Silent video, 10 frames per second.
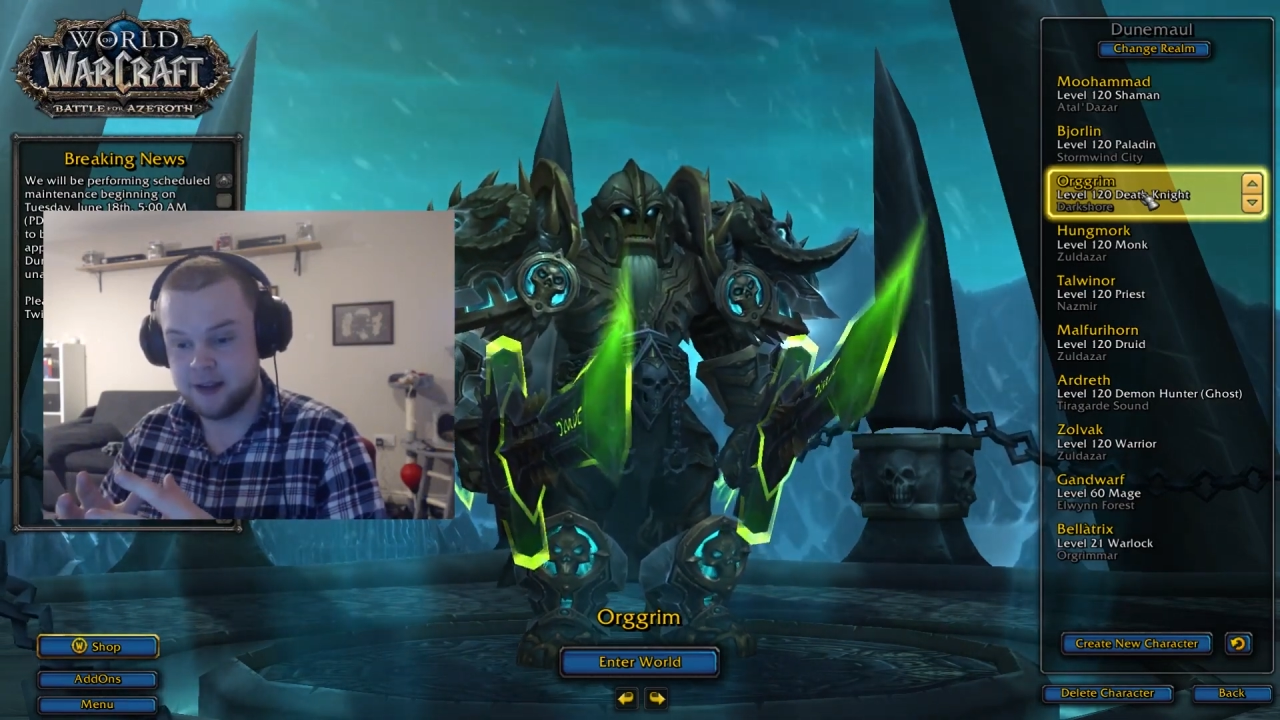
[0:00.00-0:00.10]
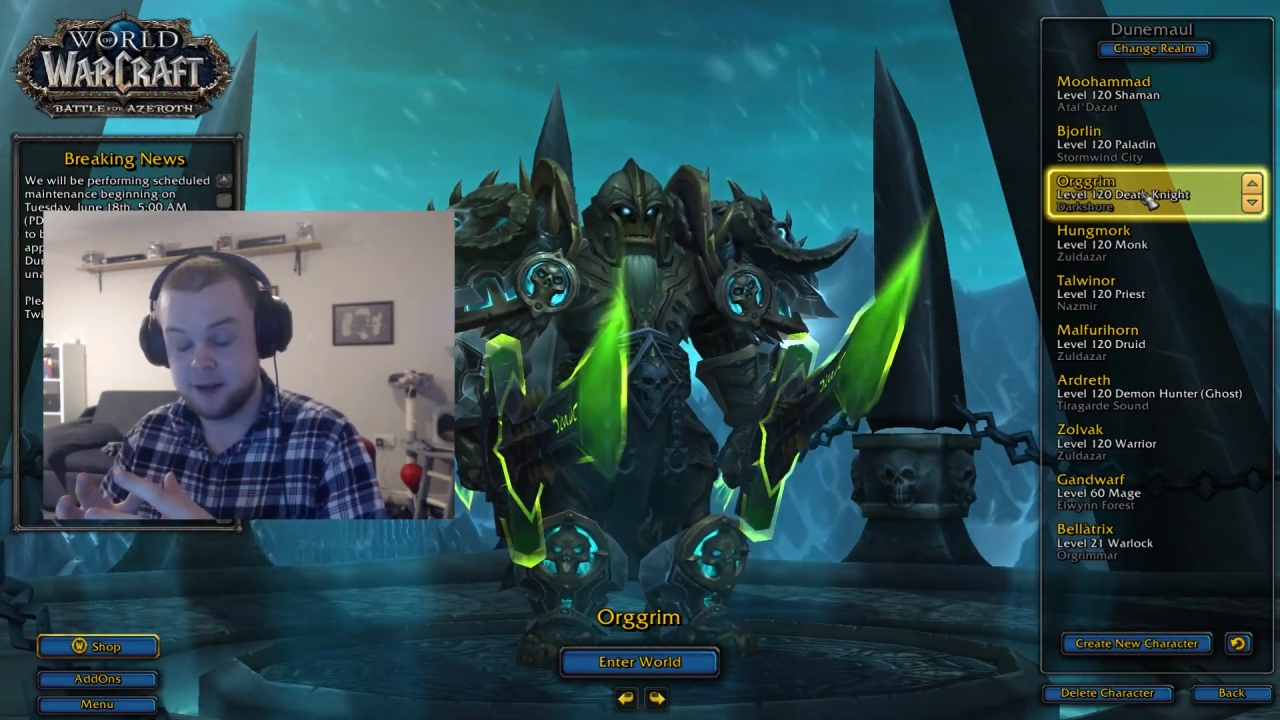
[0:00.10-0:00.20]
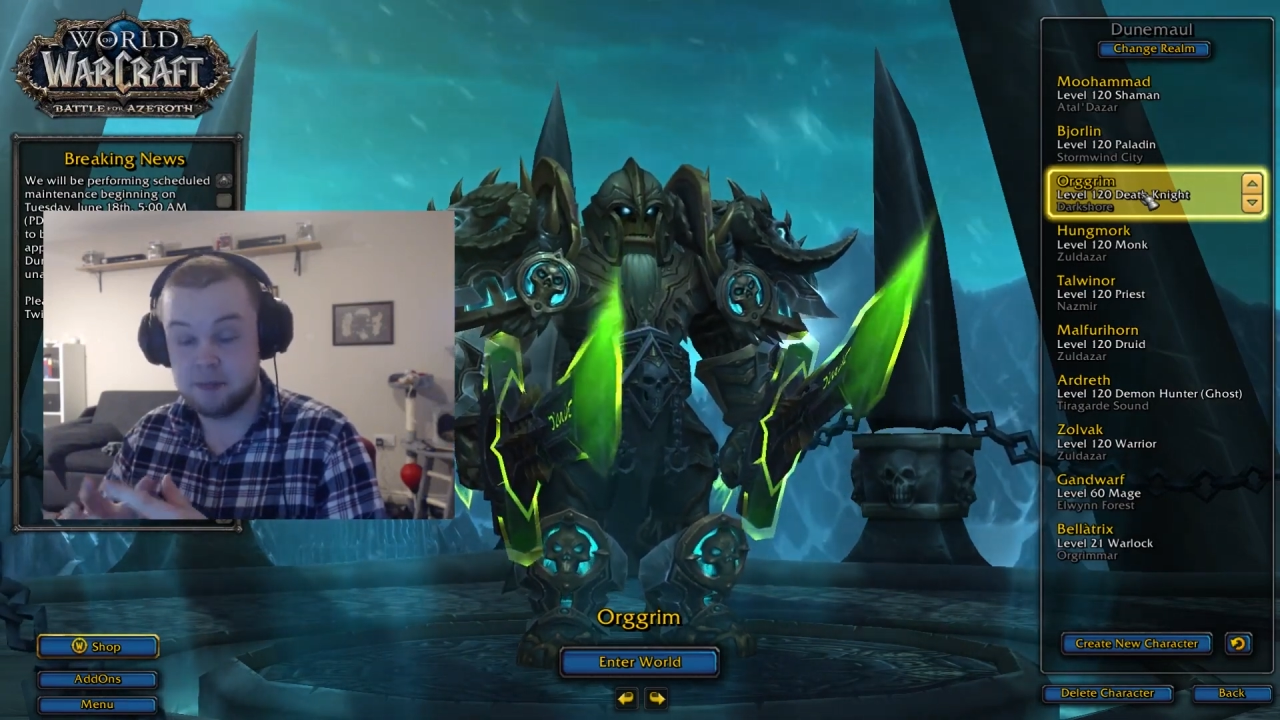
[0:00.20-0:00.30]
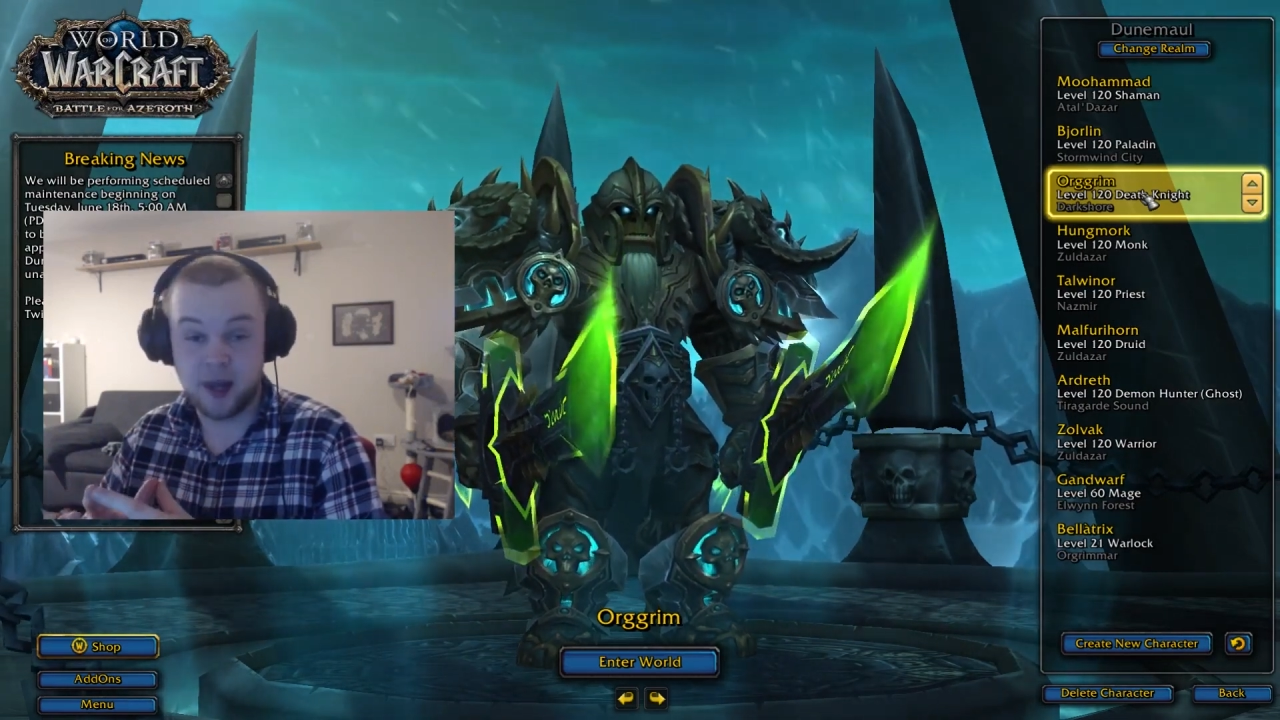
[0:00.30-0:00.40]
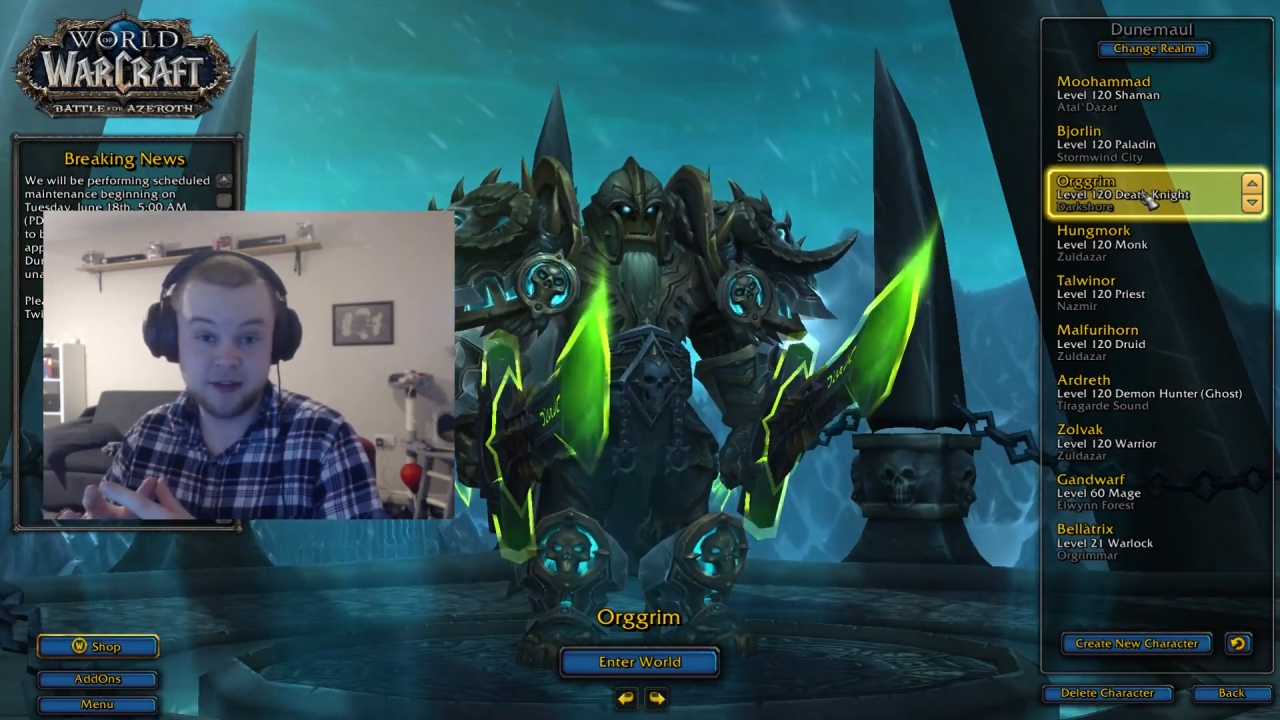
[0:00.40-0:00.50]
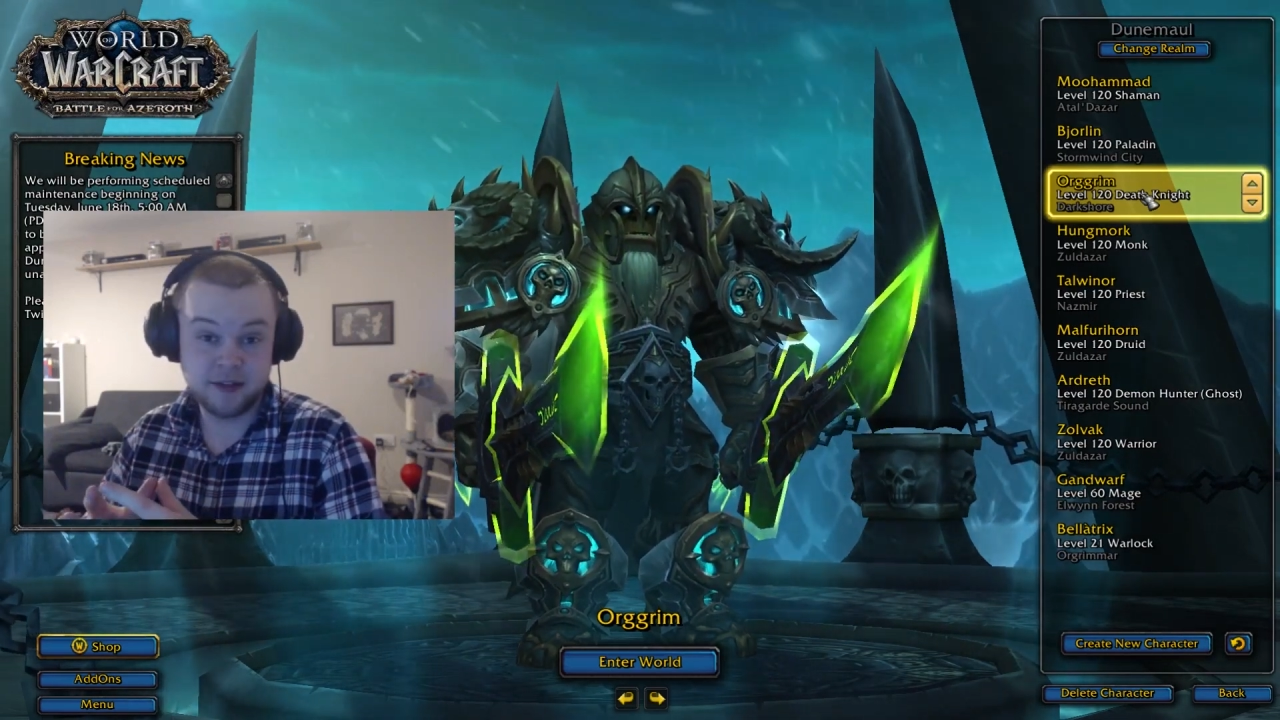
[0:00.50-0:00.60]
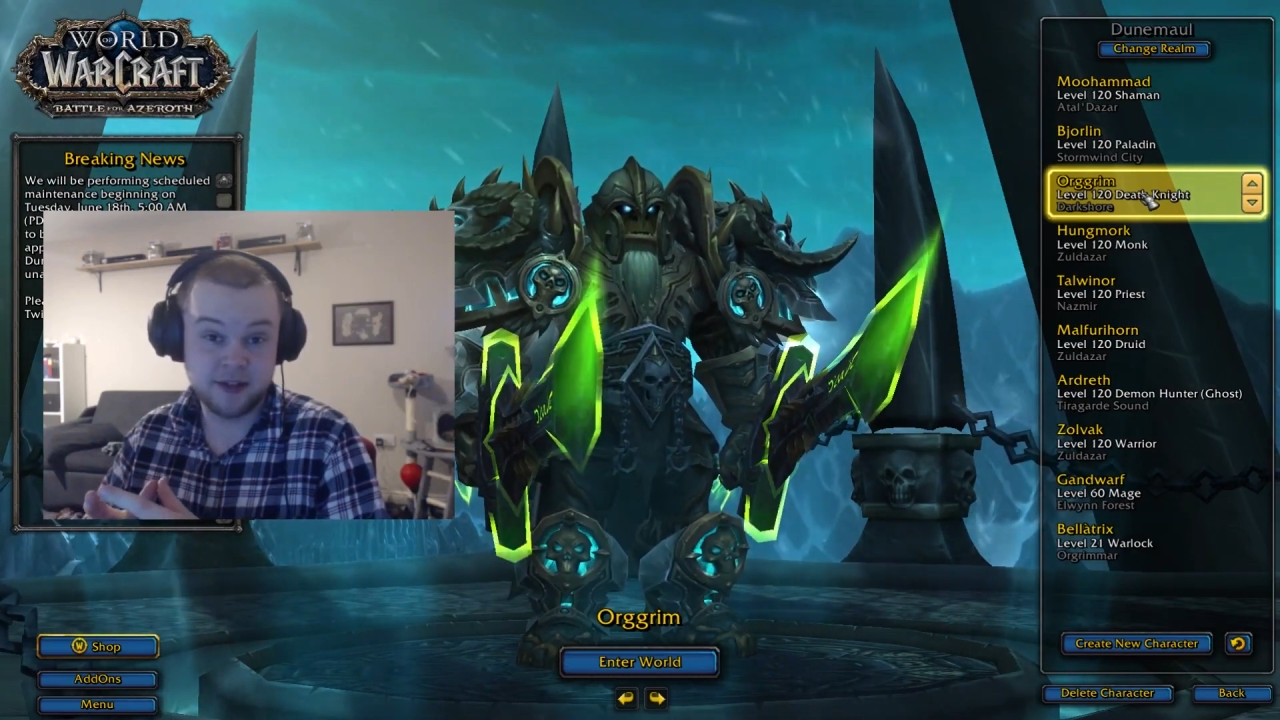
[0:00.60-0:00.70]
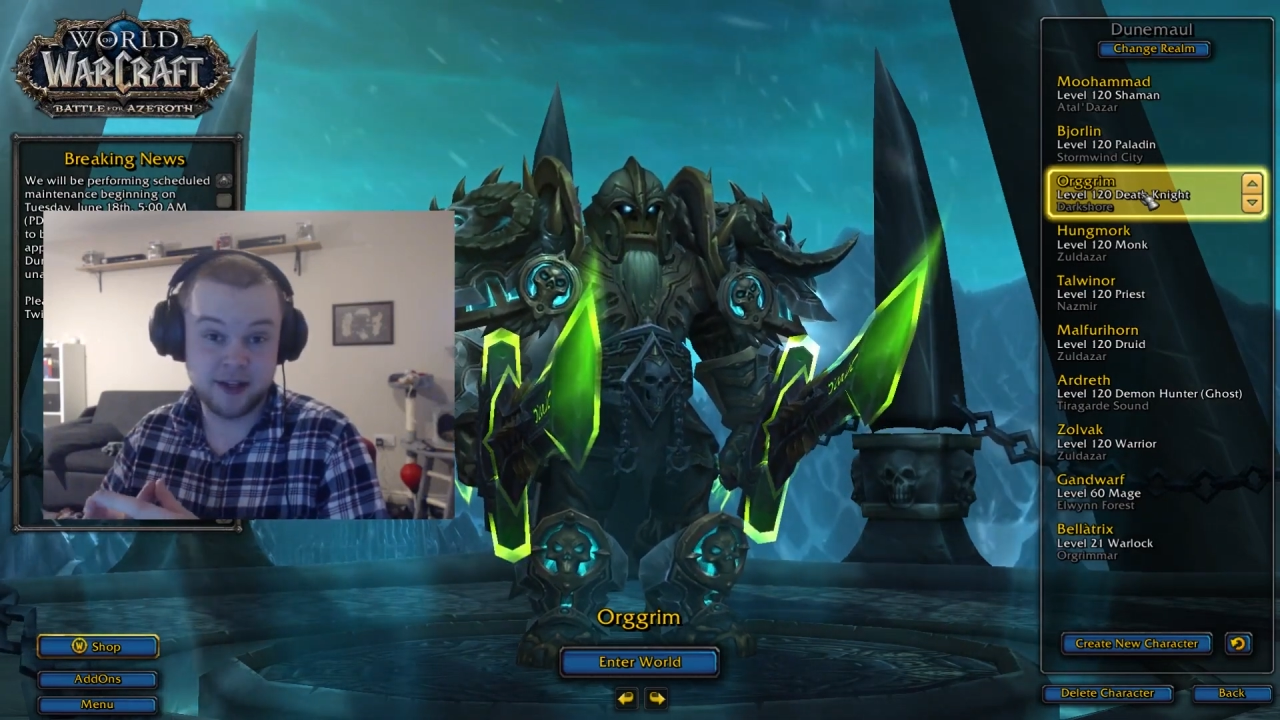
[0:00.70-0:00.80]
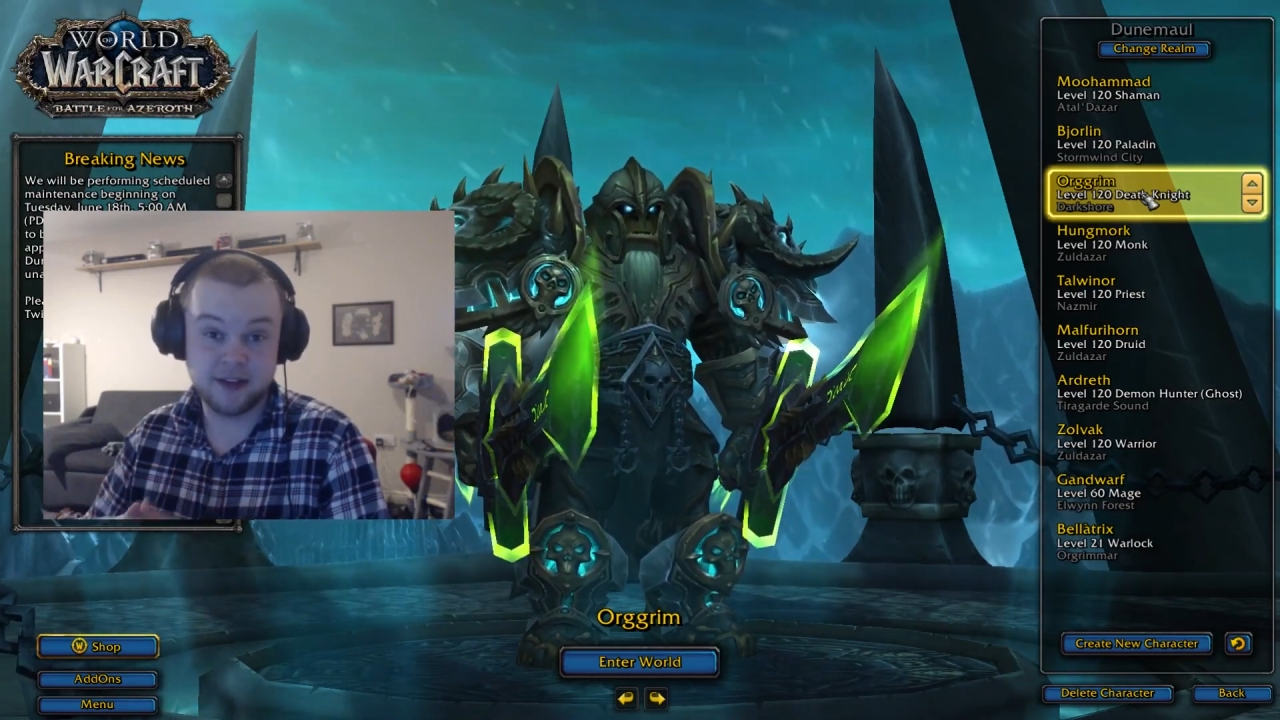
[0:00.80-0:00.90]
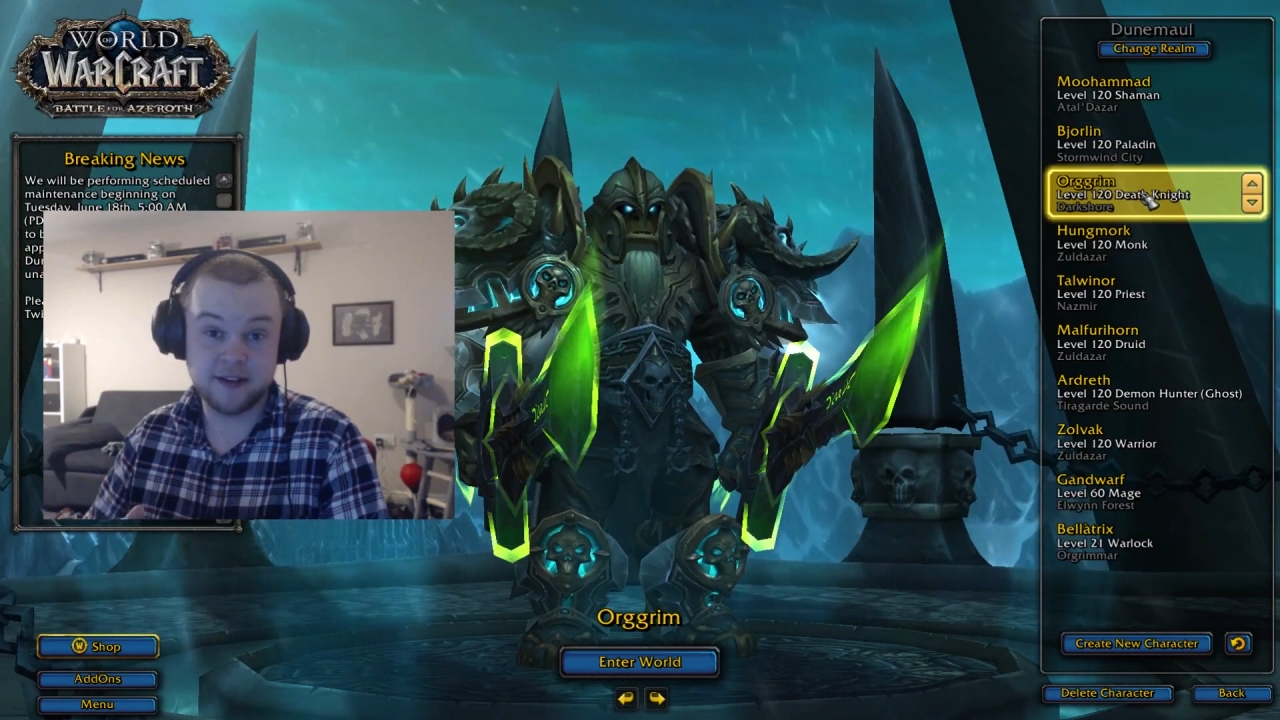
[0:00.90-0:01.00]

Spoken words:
Blood, and I